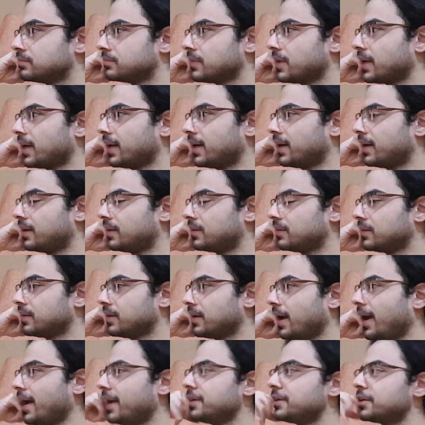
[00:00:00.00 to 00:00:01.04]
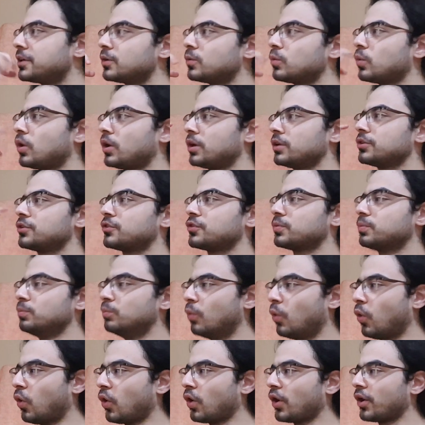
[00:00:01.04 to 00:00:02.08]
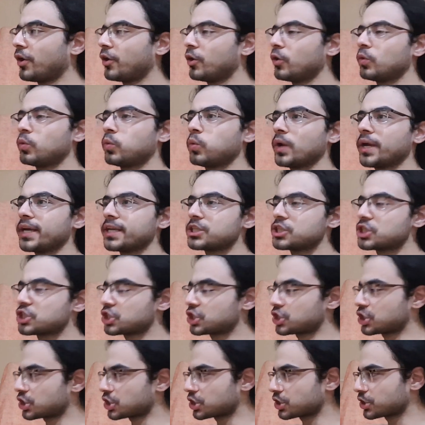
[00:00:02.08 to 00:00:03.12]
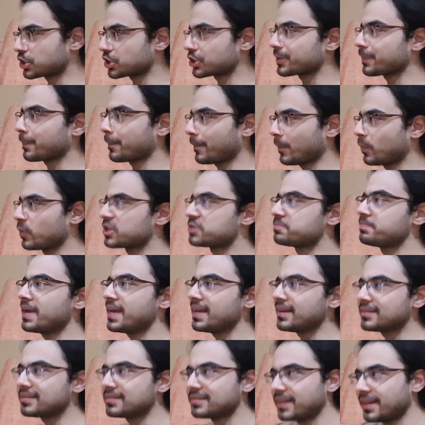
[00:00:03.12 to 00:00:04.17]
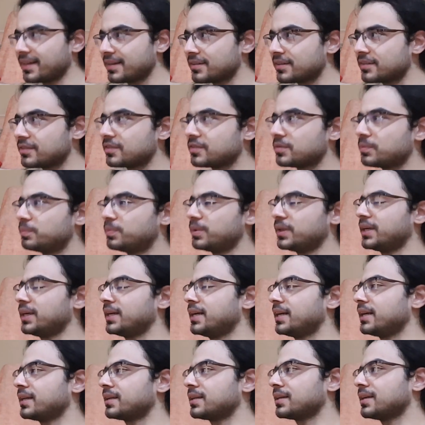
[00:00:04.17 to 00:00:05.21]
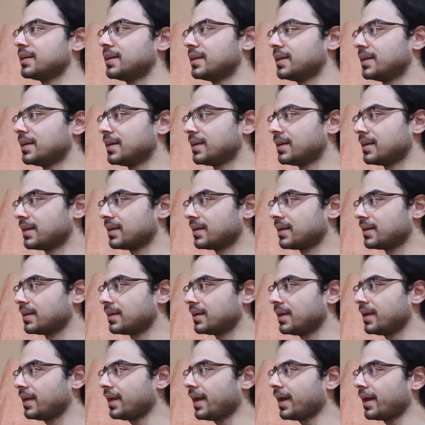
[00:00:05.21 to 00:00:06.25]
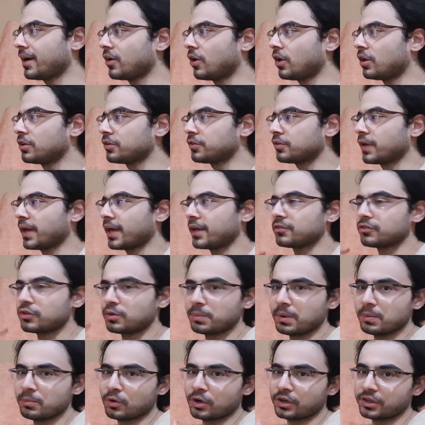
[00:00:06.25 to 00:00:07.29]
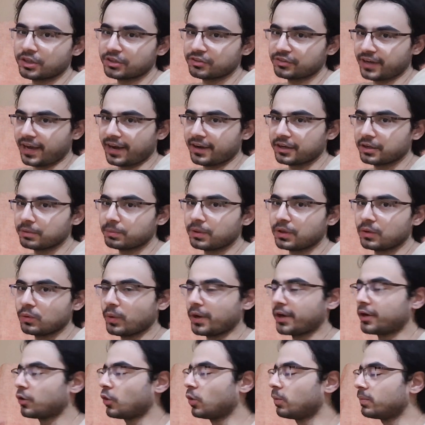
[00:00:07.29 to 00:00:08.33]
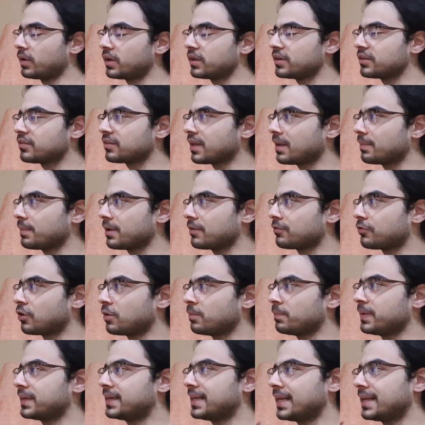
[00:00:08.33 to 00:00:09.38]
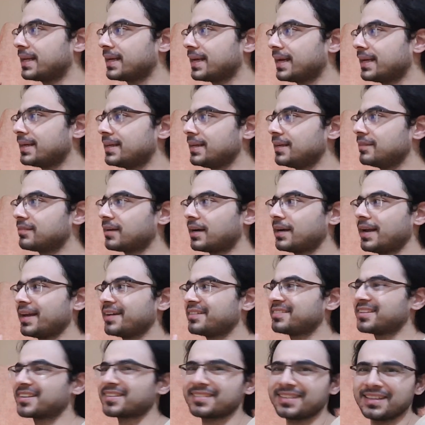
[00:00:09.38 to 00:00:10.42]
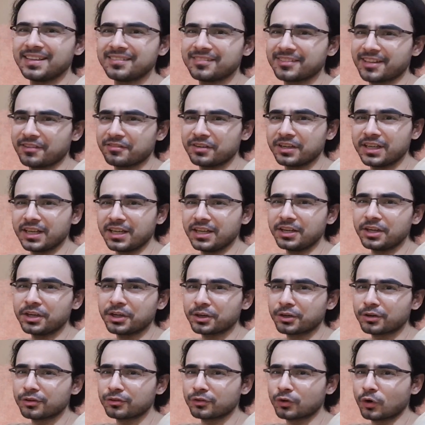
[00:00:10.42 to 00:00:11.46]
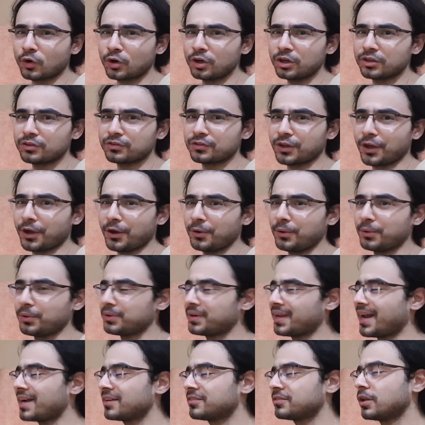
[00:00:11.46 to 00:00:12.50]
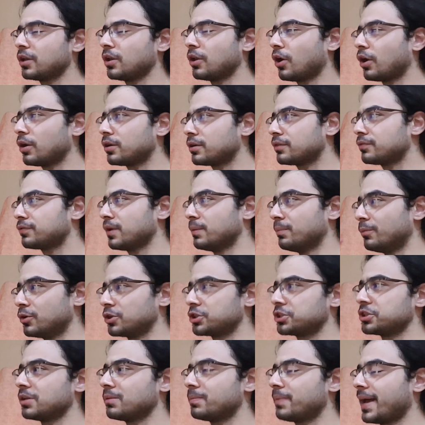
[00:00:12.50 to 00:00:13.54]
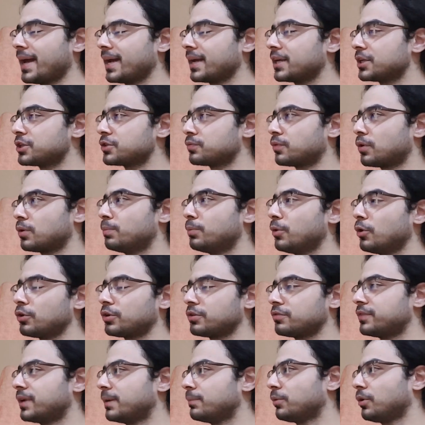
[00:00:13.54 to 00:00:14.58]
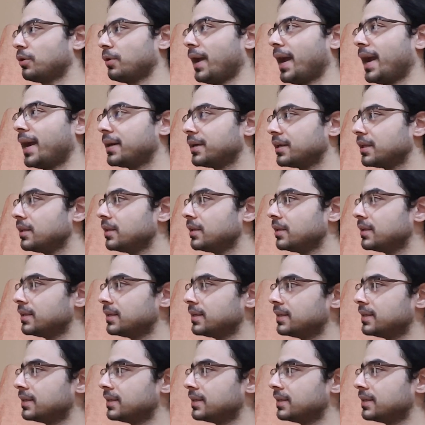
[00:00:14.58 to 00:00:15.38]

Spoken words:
Yeah, Ander wants more, which makes sense, but he also has to be more understandable where Omar is coming from. But then again, these are like 16, 17 years old, so that's a lot of emotional baggage for both of them to handle.